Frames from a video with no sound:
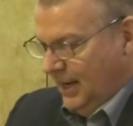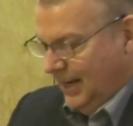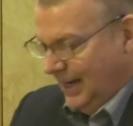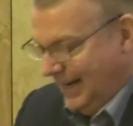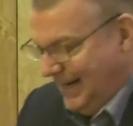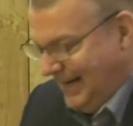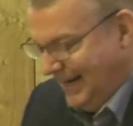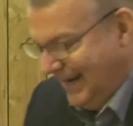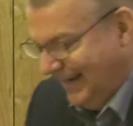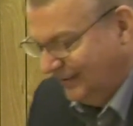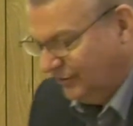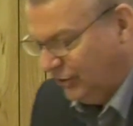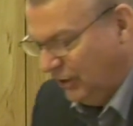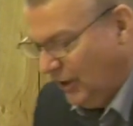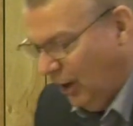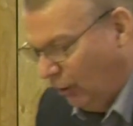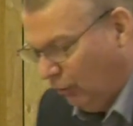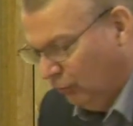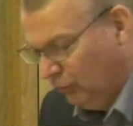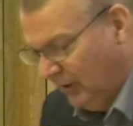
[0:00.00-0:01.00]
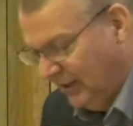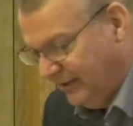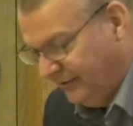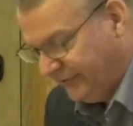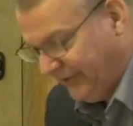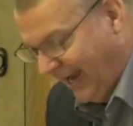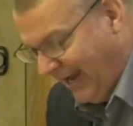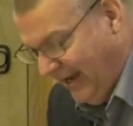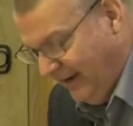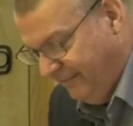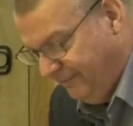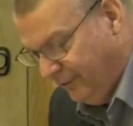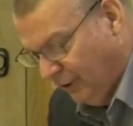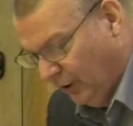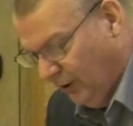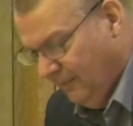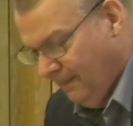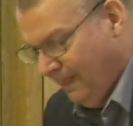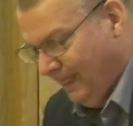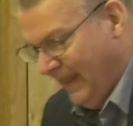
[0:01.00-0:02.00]
He is the only
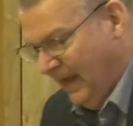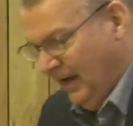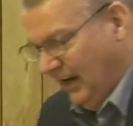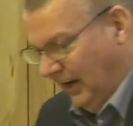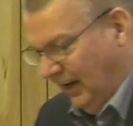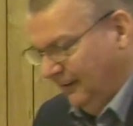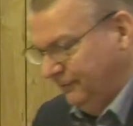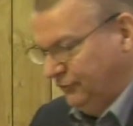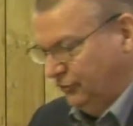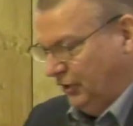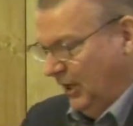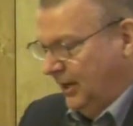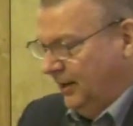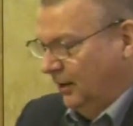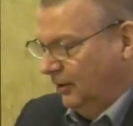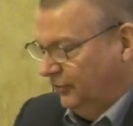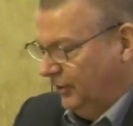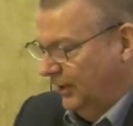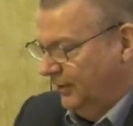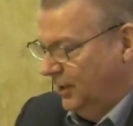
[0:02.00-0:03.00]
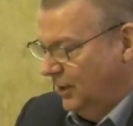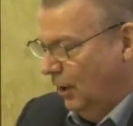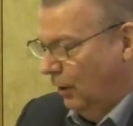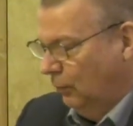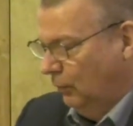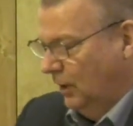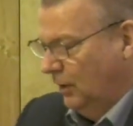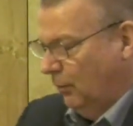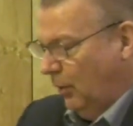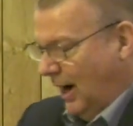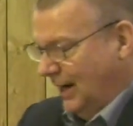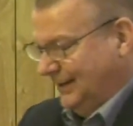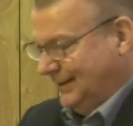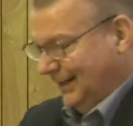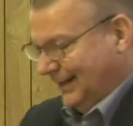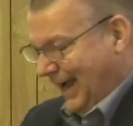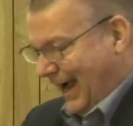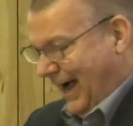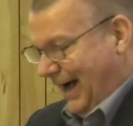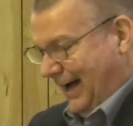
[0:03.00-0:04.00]
Savior of sinners and the only way to
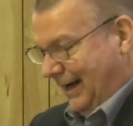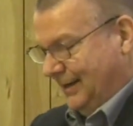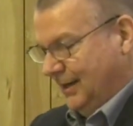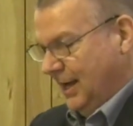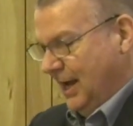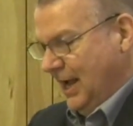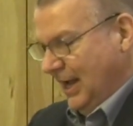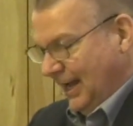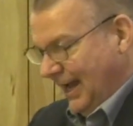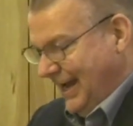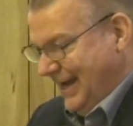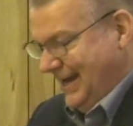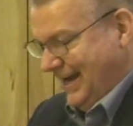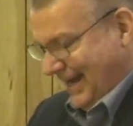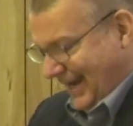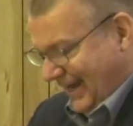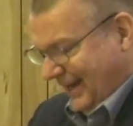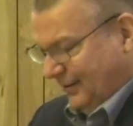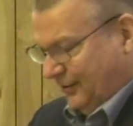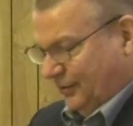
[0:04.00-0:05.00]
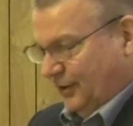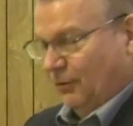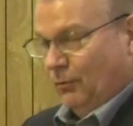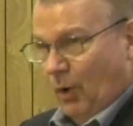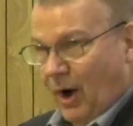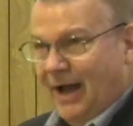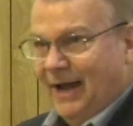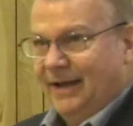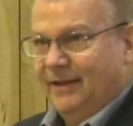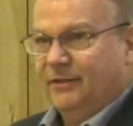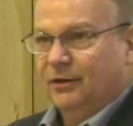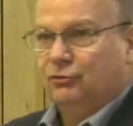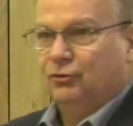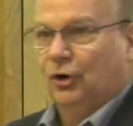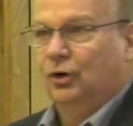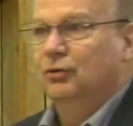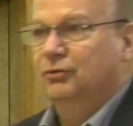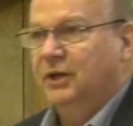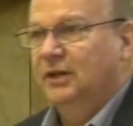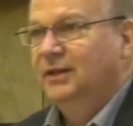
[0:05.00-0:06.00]
God. He is the way, the
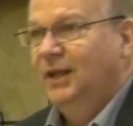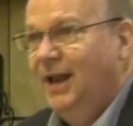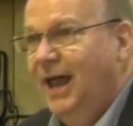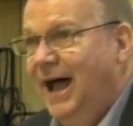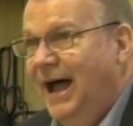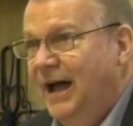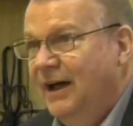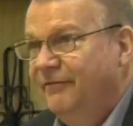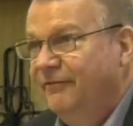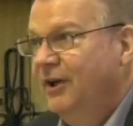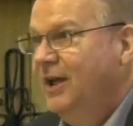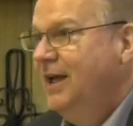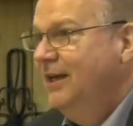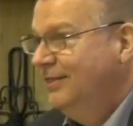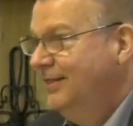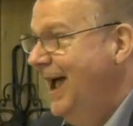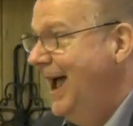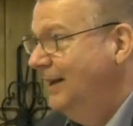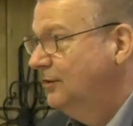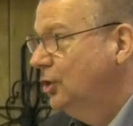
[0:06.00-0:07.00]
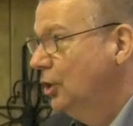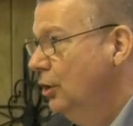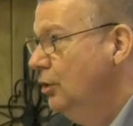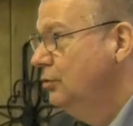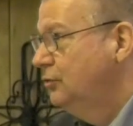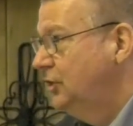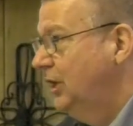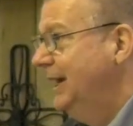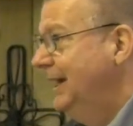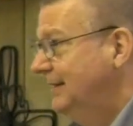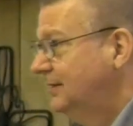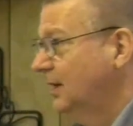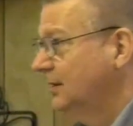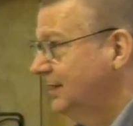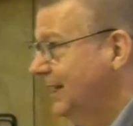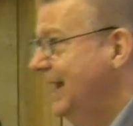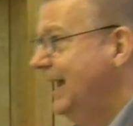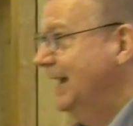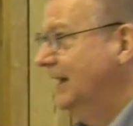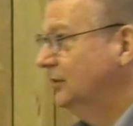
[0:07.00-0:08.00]
truth, and the life. That's who Jesus
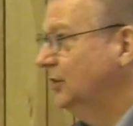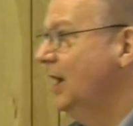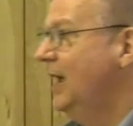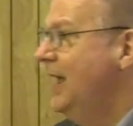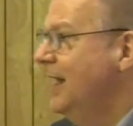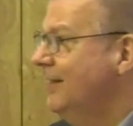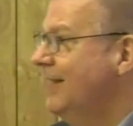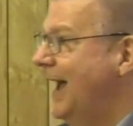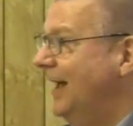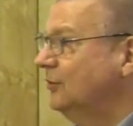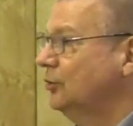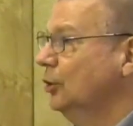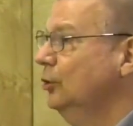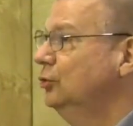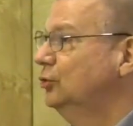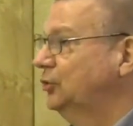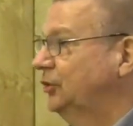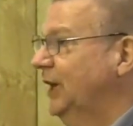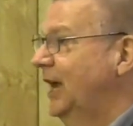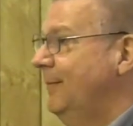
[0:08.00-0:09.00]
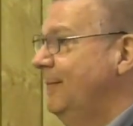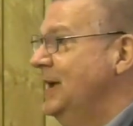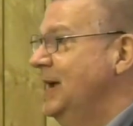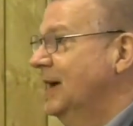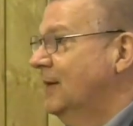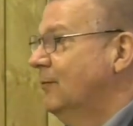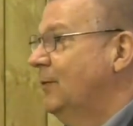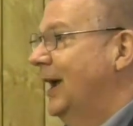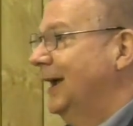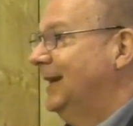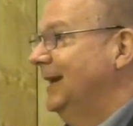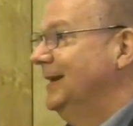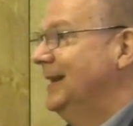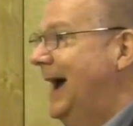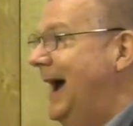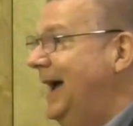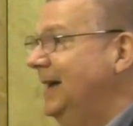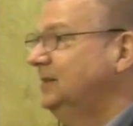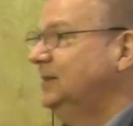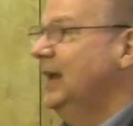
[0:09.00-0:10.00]
is. That's who Simeon
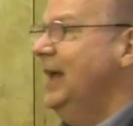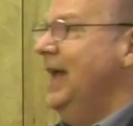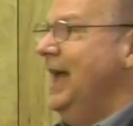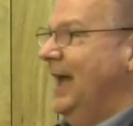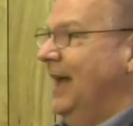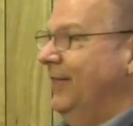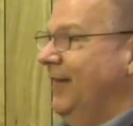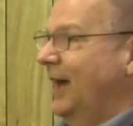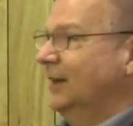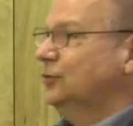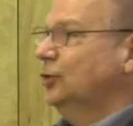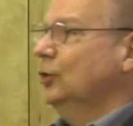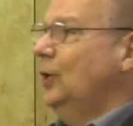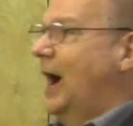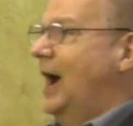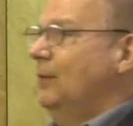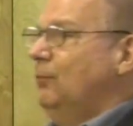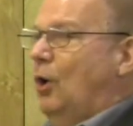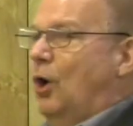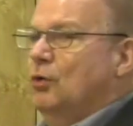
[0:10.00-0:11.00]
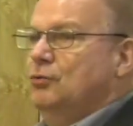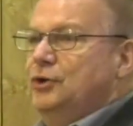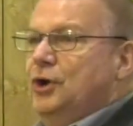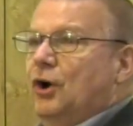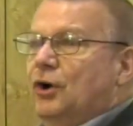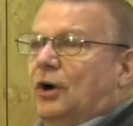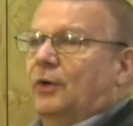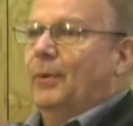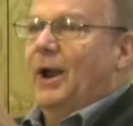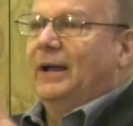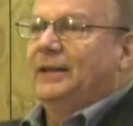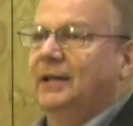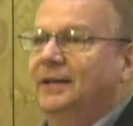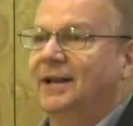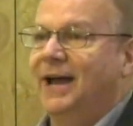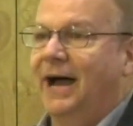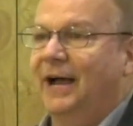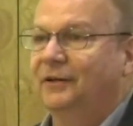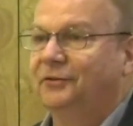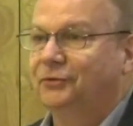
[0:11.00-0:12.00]
recognized, and that's who I want you to
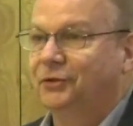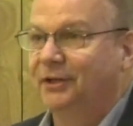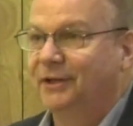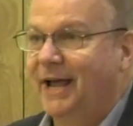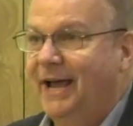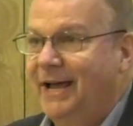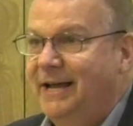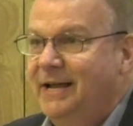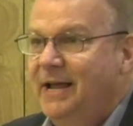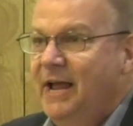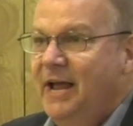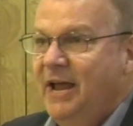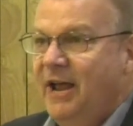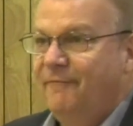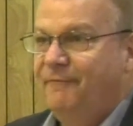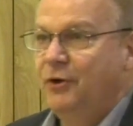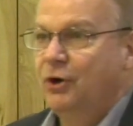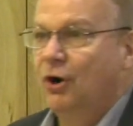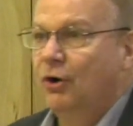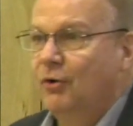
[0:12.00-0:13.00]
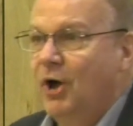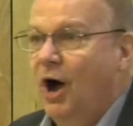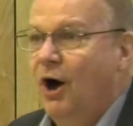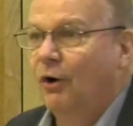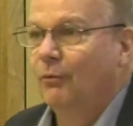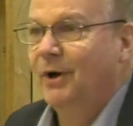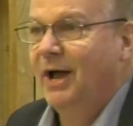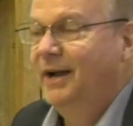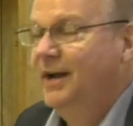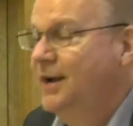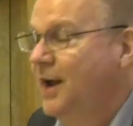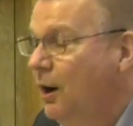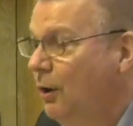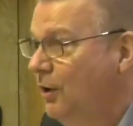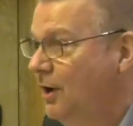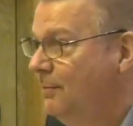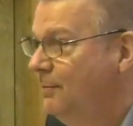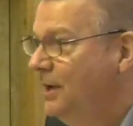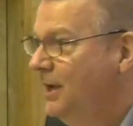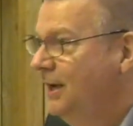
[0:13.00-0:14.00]
recognize today if you don't already know
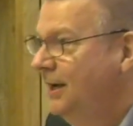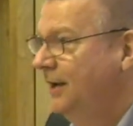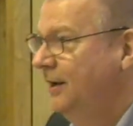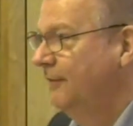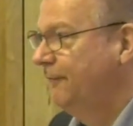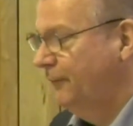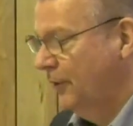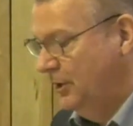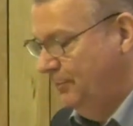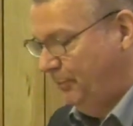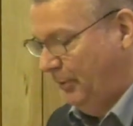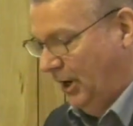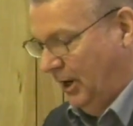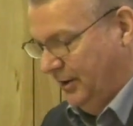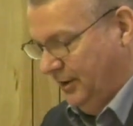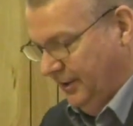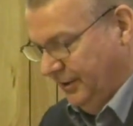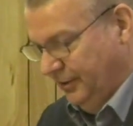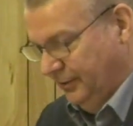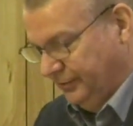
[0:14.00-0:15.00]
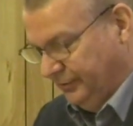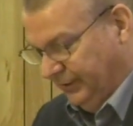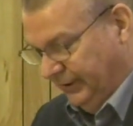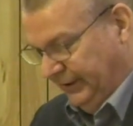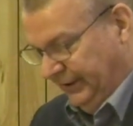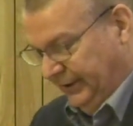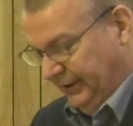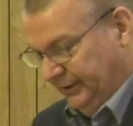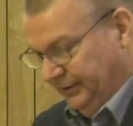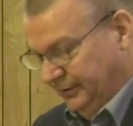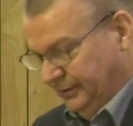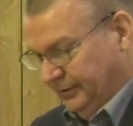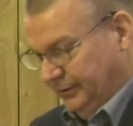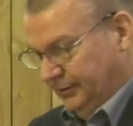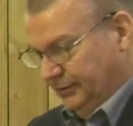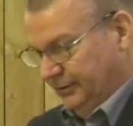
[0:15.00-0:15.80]
him in the free pardon of your sins.